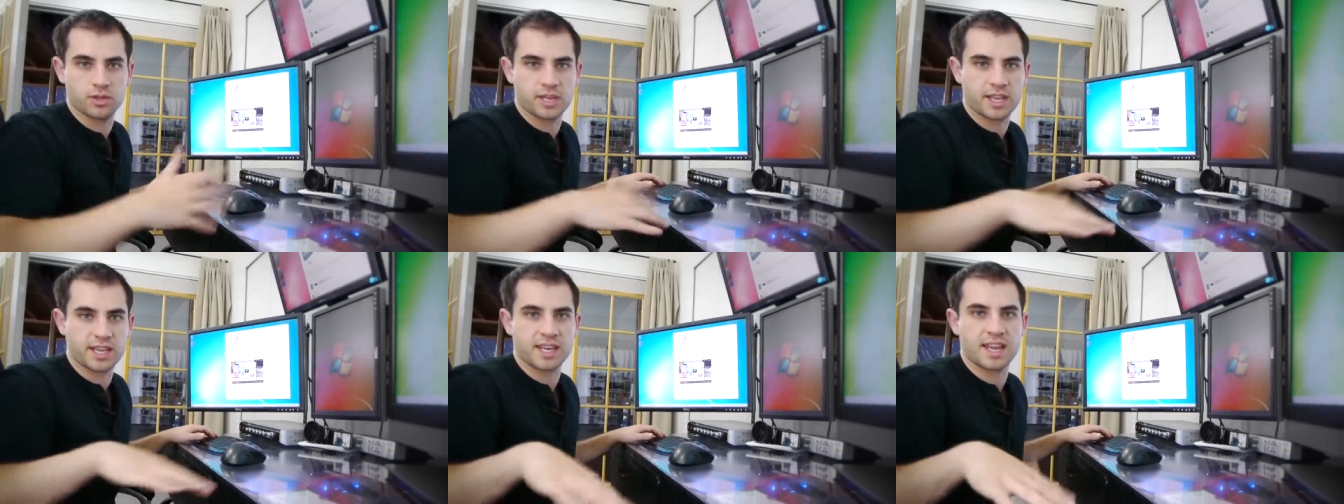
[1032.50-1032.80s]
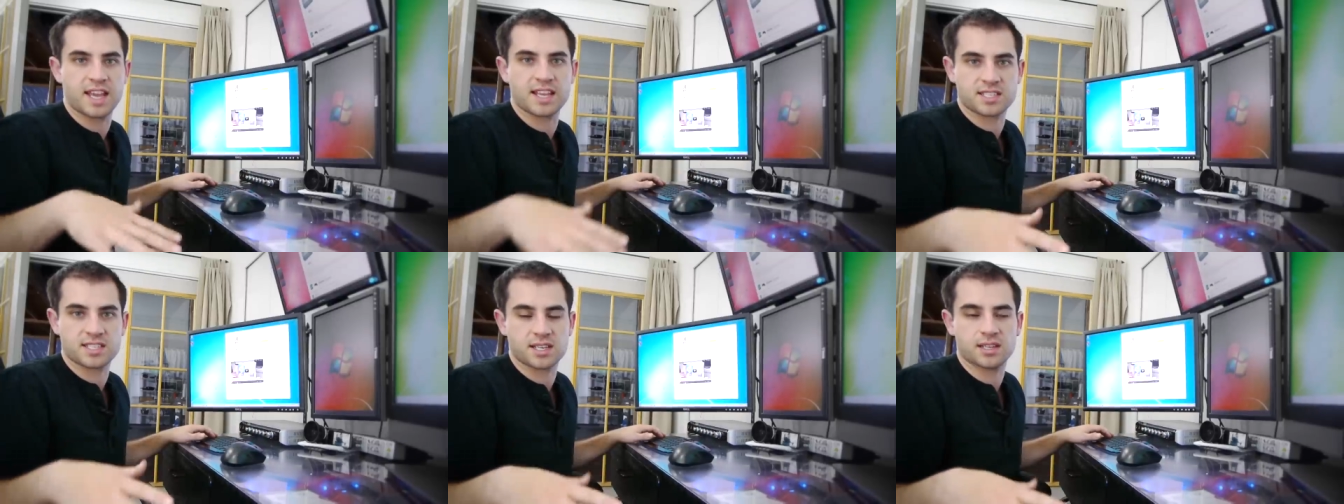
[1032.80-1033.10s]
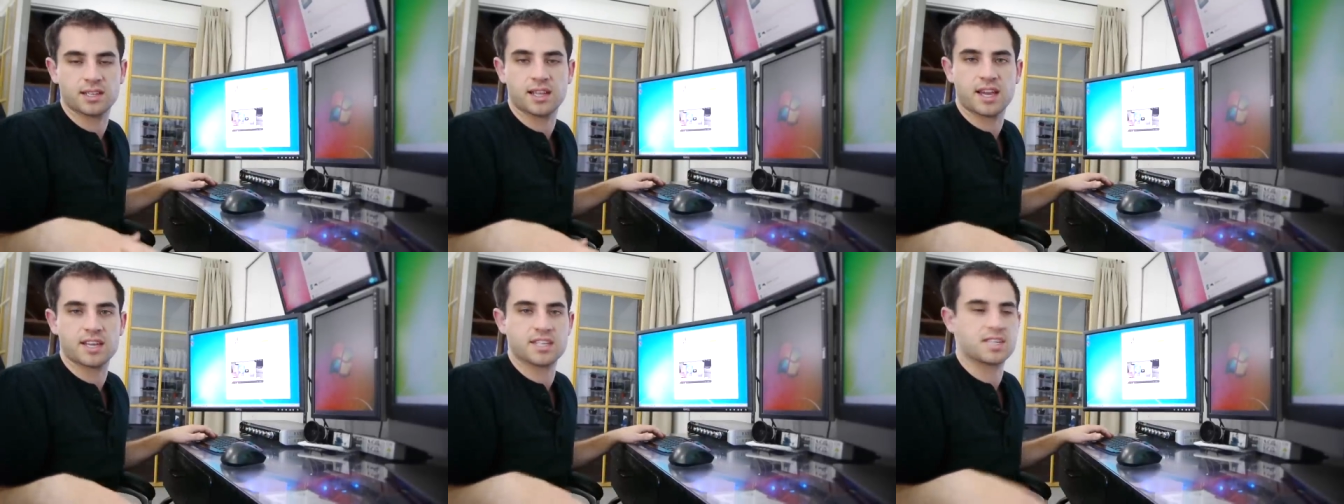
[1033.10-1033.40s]
like an S
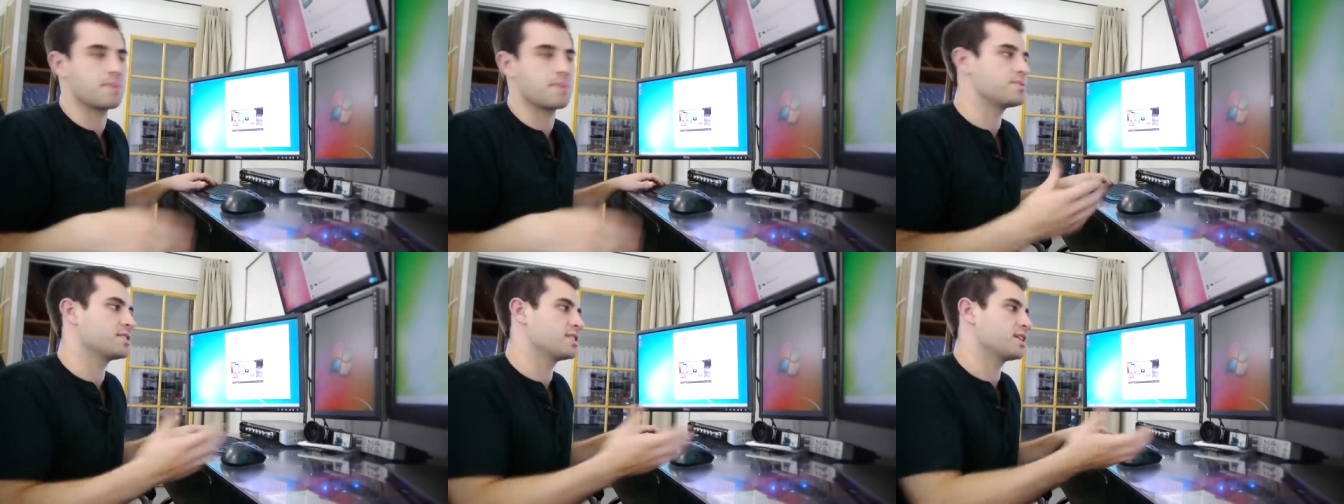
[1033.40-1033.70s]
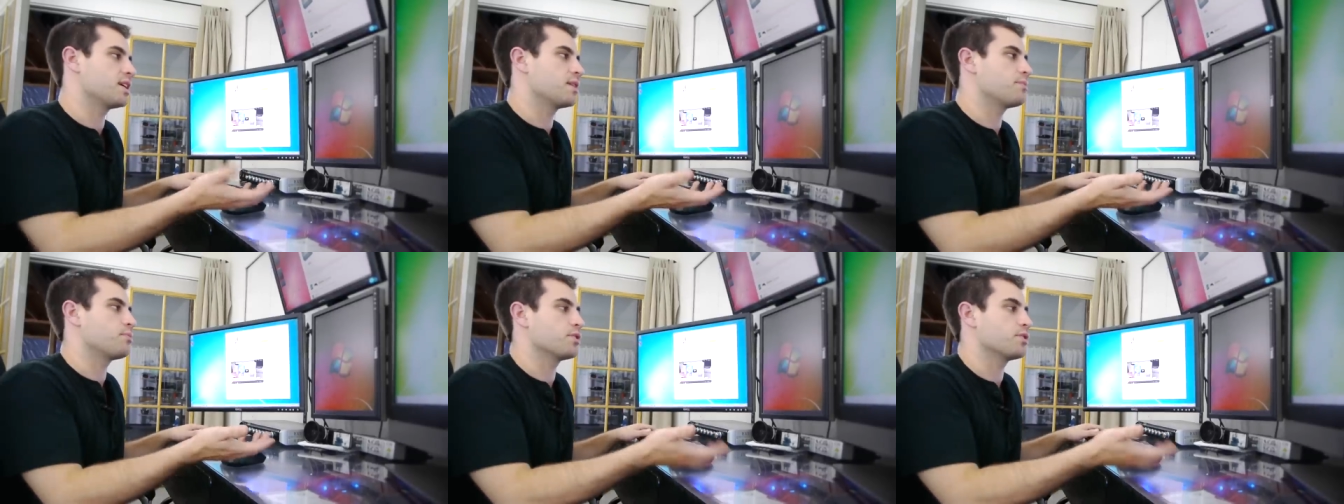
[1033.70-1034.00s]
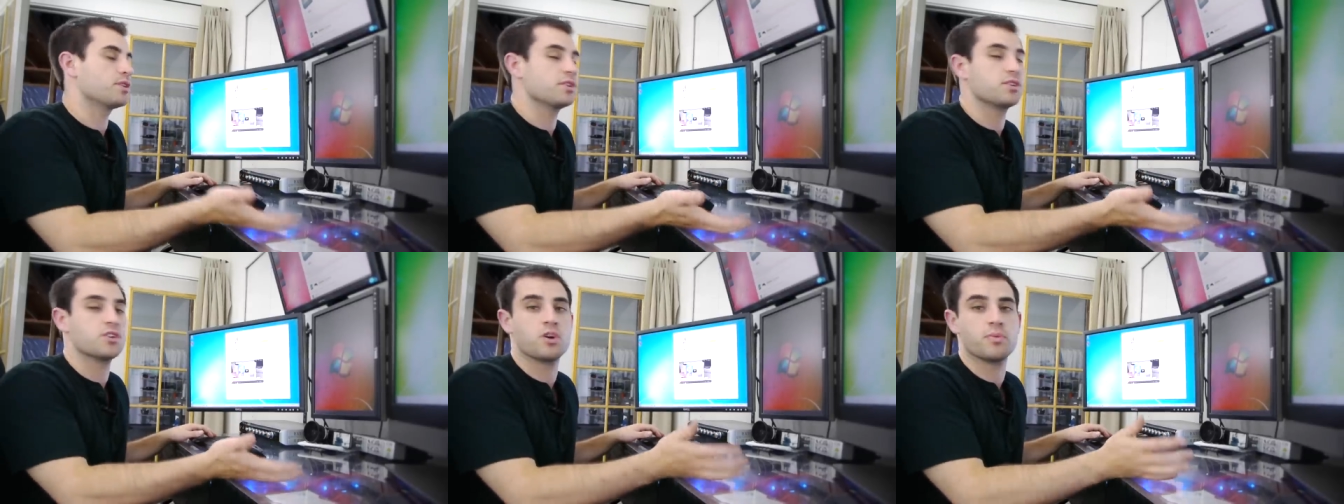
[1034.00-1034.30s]
L I type setup
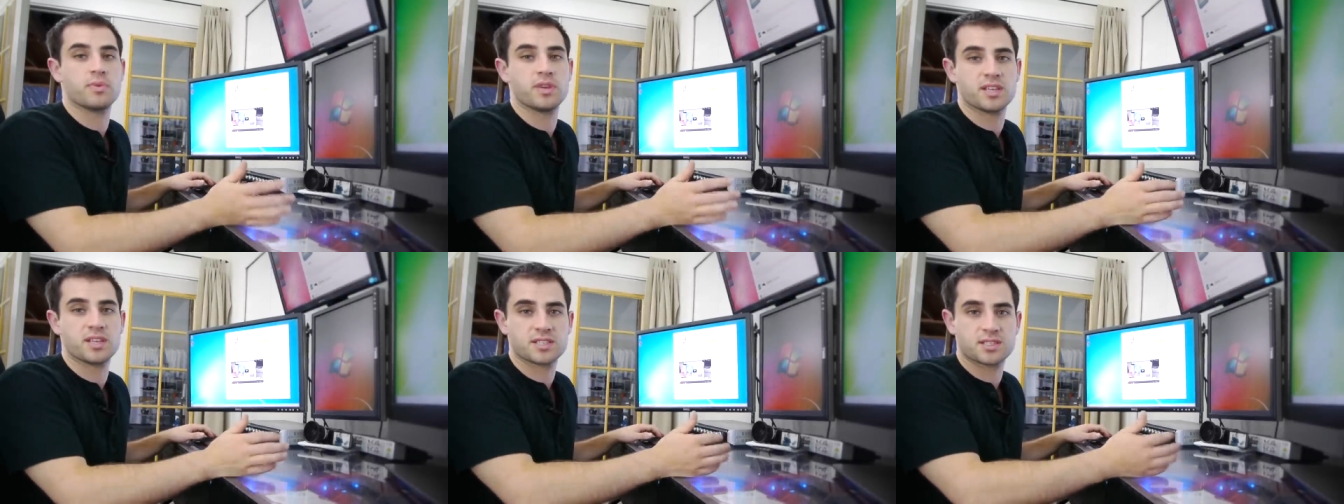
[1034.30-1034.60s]
with Adobe.